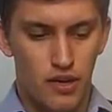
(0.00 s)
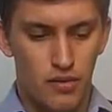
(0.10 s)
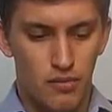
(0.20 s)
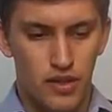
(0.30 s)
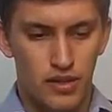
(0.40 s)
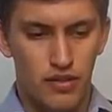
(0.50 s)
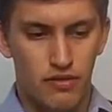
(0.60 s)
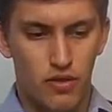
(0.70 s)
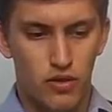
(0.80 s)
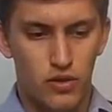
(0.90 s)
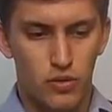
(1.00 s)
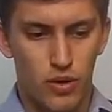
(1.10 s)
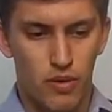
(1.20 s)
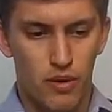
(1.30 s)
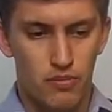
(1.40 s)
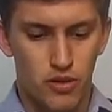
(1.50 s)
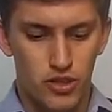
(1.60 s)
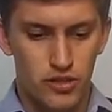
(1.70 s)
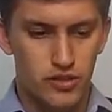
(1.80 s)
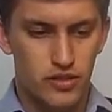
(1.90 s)
in the folder where my
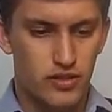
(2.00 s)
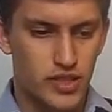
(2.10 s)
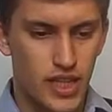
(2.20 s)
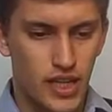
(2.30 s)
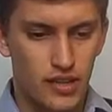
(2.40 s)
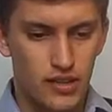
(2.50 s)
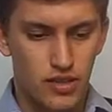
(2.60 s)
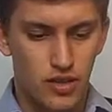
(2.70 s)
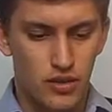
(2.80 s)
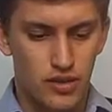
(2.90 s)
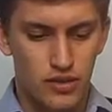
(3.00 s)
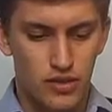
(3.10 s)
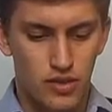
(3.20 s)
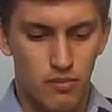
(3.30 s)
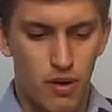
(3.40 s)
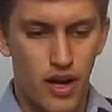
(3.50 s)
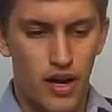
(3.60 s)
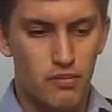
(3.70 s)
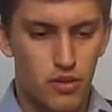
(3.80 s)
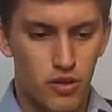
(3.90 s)
project is installed. So it's my
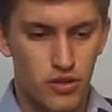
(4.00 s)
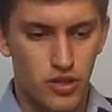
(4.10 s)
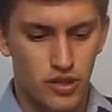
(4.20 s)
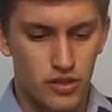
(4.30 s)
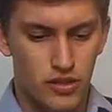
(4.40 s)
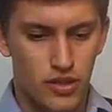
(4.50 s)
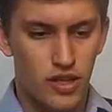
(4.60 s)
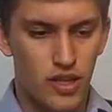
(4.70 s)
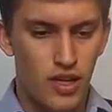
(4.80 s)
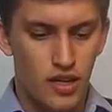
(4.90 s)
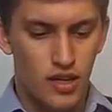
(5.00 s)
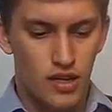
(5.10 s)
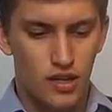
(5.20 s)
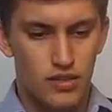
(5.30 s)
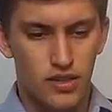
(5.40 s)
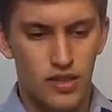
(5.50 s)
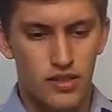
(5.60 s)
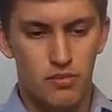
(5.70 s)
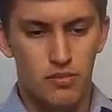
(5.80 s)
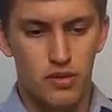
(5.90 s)
project's
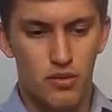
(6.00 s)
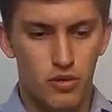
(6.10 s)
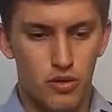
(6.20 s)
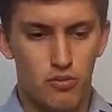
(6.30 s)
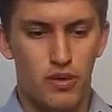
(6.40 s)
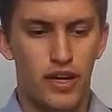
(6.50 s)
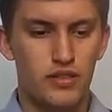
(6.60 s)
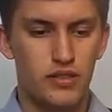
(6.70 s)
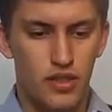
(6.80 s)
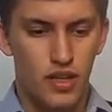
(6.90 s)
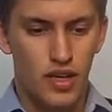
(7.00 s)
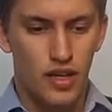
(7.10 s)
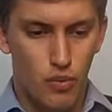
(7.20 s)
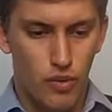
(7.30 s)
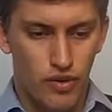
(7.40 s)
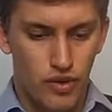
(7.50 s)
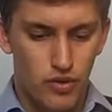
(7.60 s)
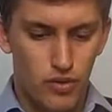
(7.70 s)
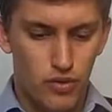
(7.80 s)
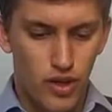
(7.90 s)
ScandiPWA base. Very
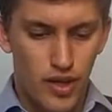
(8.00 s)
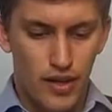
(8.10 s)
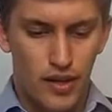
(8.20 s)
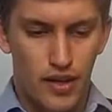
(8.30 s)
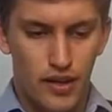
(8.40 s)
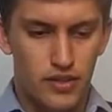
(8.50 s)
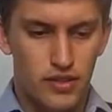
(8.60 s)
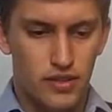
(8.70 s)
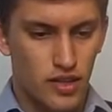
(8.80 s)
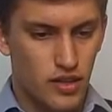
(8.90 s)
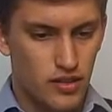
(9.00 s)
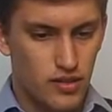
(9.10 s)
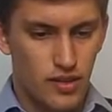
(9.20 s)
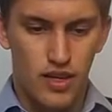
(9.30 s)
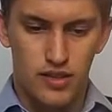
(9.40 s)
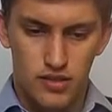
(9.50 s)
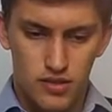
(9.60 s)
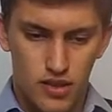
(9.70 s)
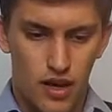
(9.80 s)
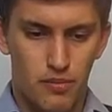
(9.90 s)
cool. Let's see.
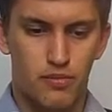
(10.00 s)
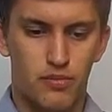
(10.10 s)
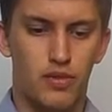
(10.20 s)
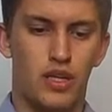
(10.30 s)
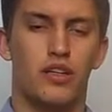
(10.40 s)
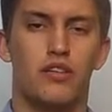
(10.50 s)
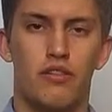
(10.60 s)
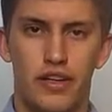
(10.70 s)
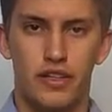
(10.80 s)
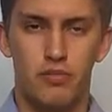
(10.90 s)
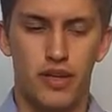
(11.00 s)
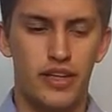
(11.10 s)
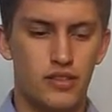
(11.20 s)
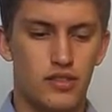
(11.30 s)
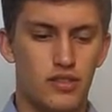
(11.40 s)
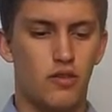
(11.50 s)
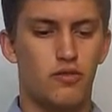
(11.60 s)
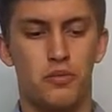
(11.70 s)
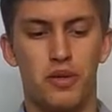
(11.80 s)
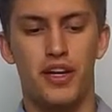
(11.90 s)
Yes, I'm in the correct place. So
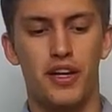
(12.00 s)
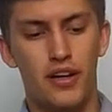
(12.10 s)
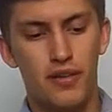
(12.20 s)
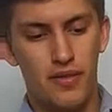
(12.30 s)
from here,